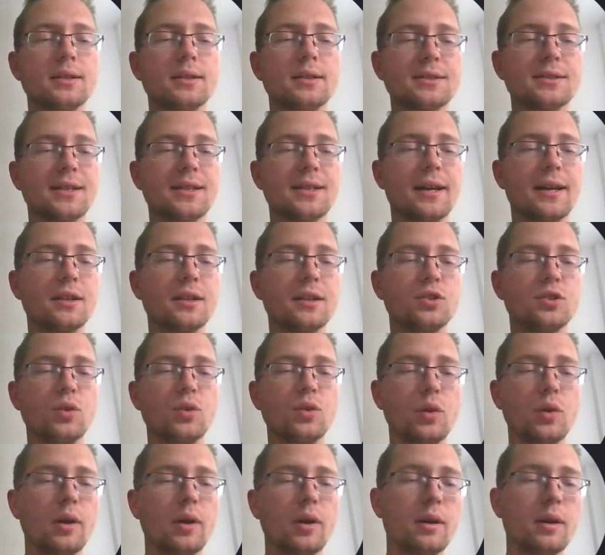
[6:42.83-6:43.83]
and assign
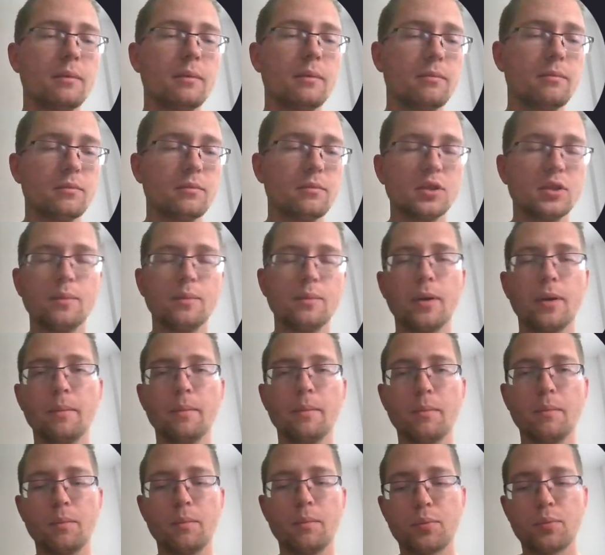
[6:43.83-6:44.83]
it to a
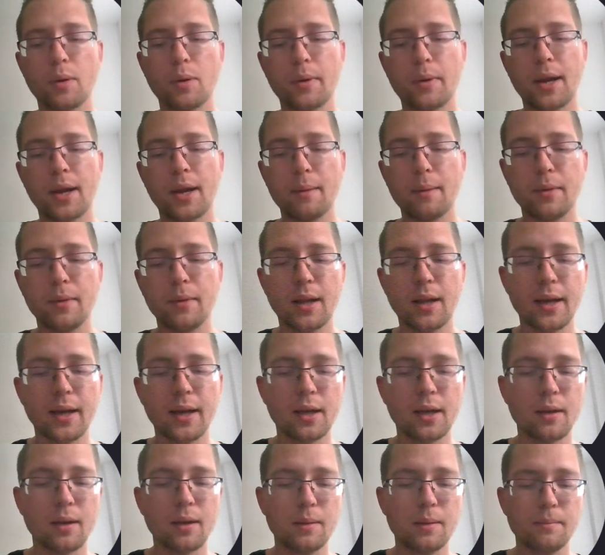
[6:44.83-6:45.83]
proper name
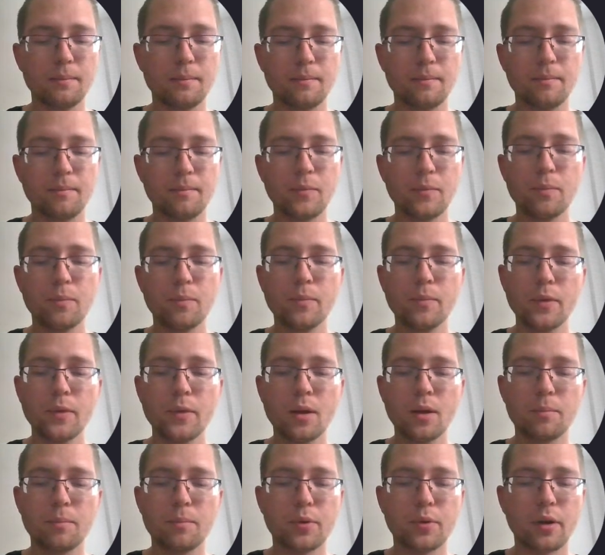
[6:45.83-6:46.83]
like
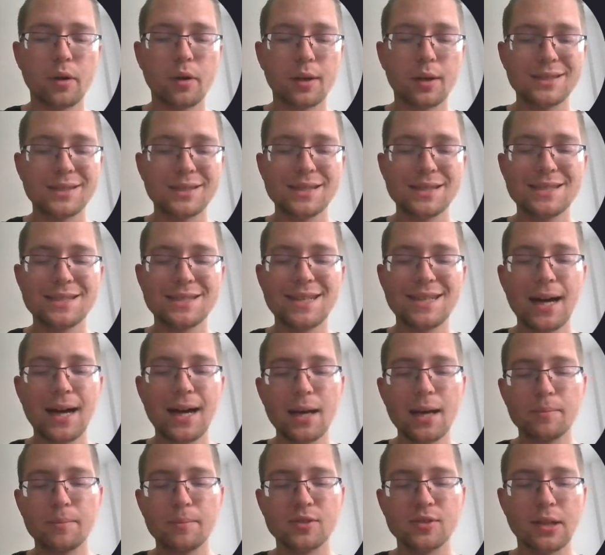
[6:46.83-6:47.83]
product
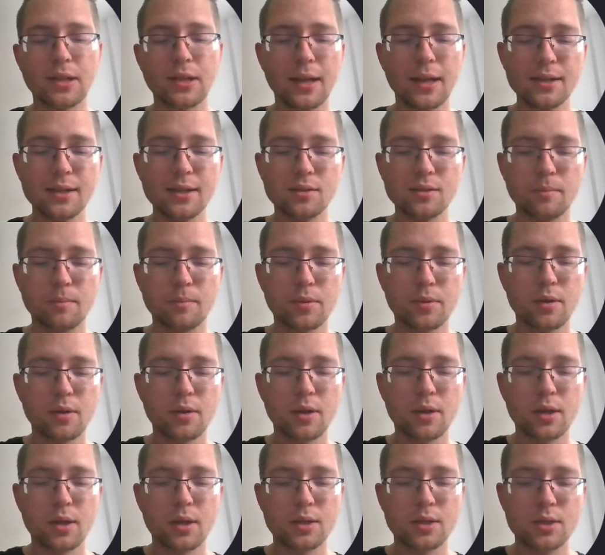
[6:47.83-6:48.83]
type slice or
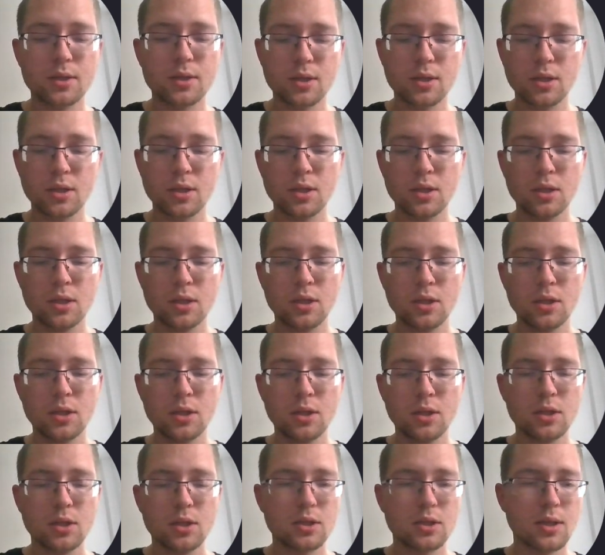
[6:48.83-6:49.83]
product
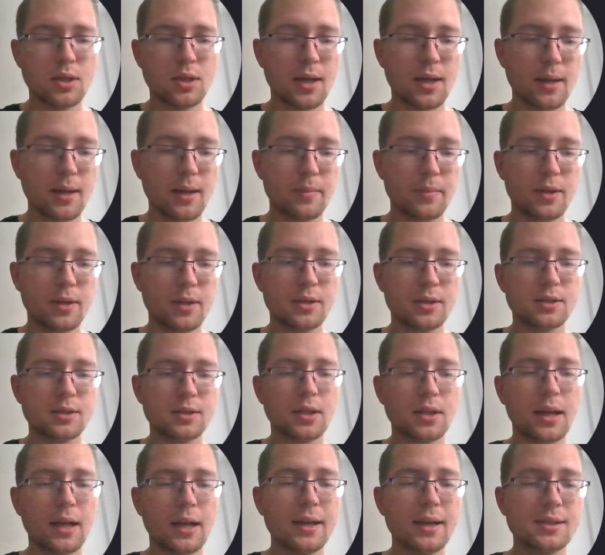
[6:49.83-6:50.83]
type
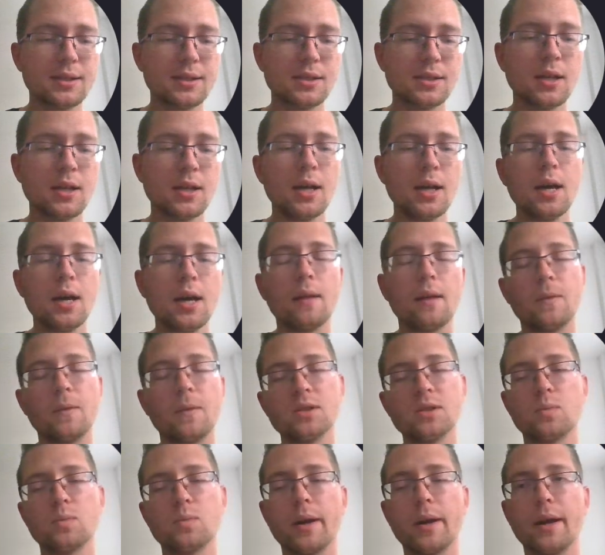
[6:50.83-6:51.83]
slice.
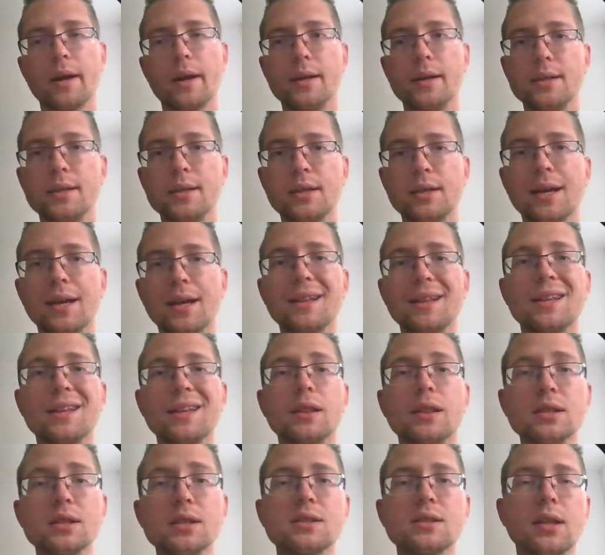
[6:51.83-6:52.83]
This way I
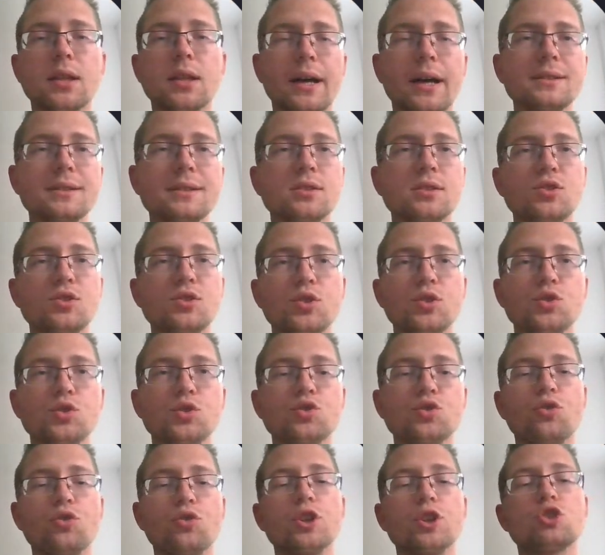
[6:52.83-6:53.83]
indicate that this slice is
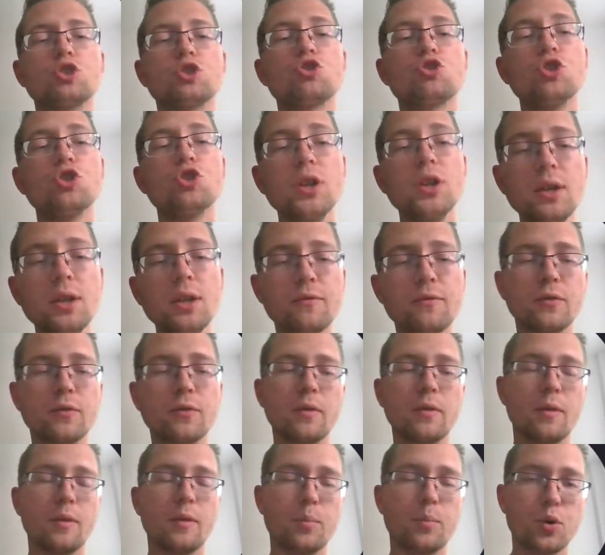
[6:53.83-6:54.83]
used to
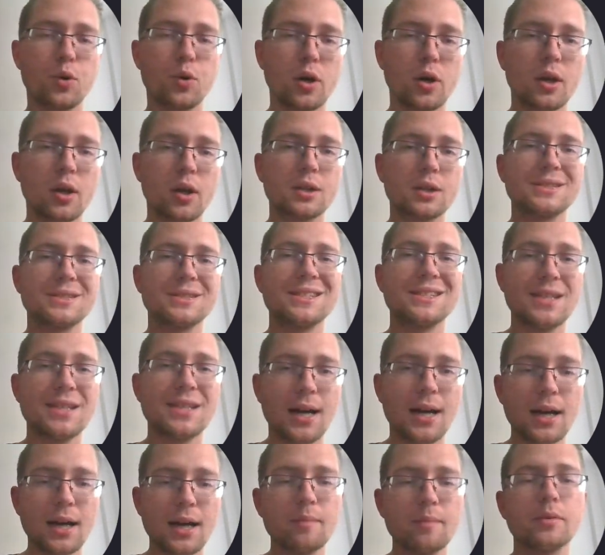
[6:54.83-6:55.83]
retrieve the
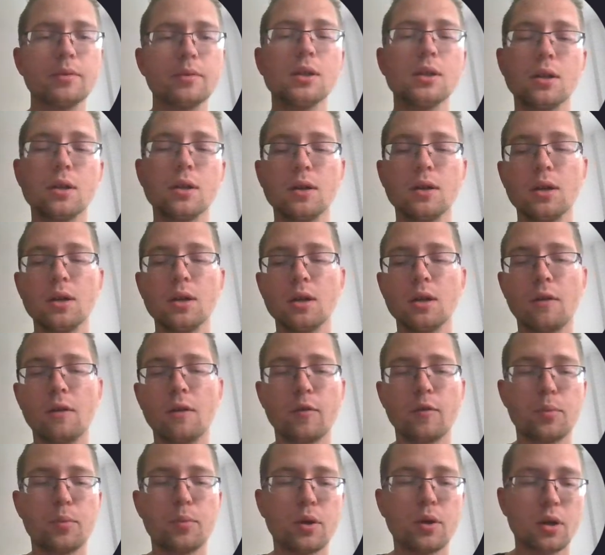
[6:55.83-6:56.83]
product type
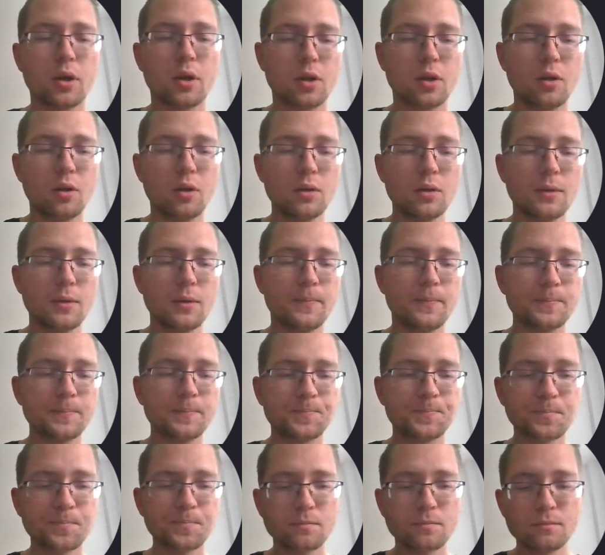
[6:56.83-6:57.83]
of a product code.
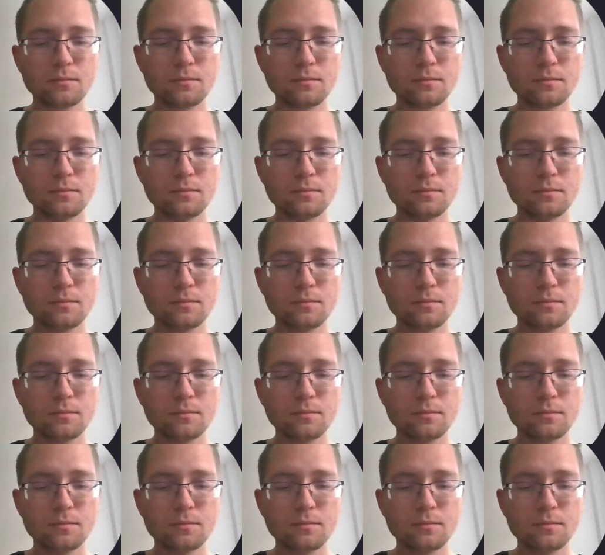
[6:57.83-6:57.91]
